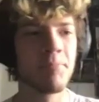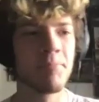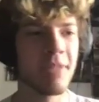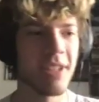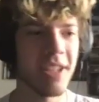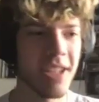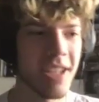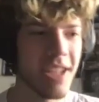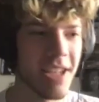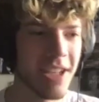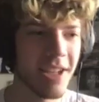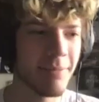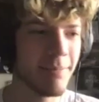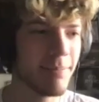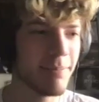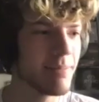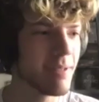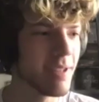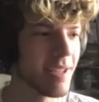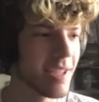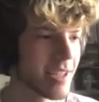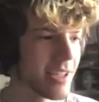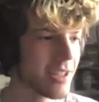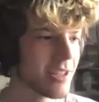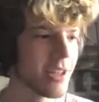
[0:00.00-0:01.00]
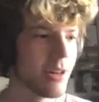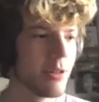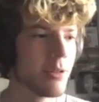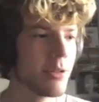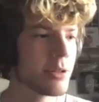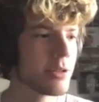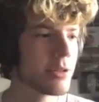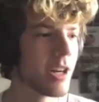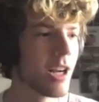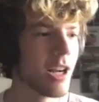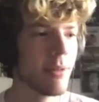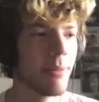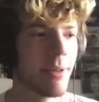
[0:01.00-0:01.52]
he could he could go
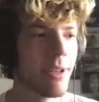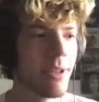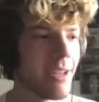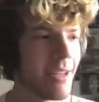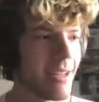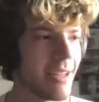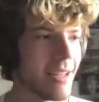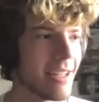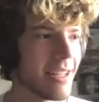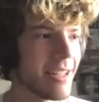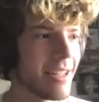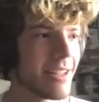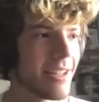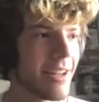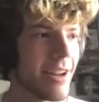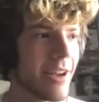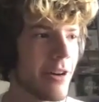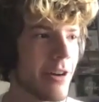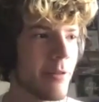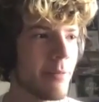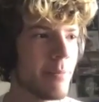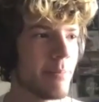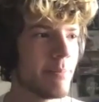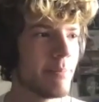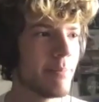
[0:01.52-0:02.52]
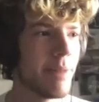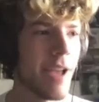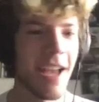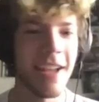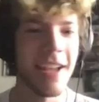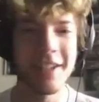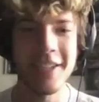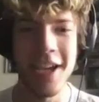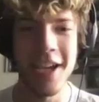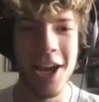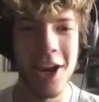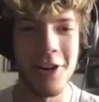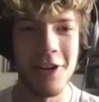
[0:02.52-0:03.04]
drum in in you know
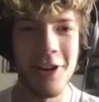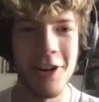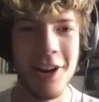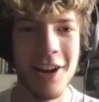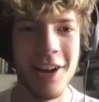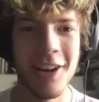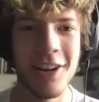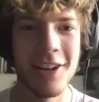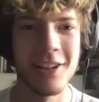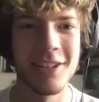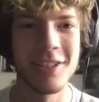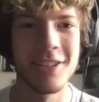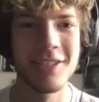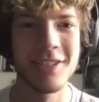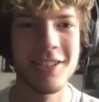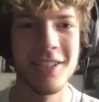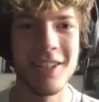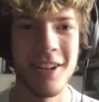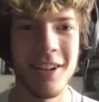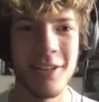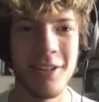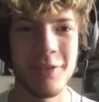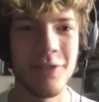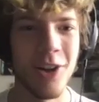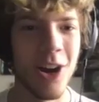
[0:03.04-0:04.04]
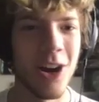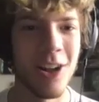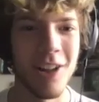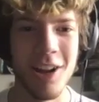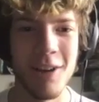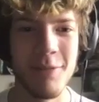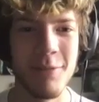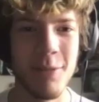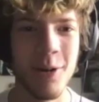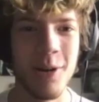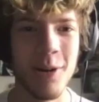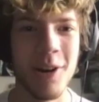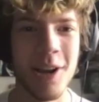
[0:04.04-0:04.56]
Pantera or or Fall Out
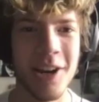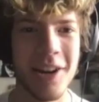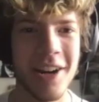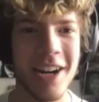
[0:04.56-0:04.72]
Boy or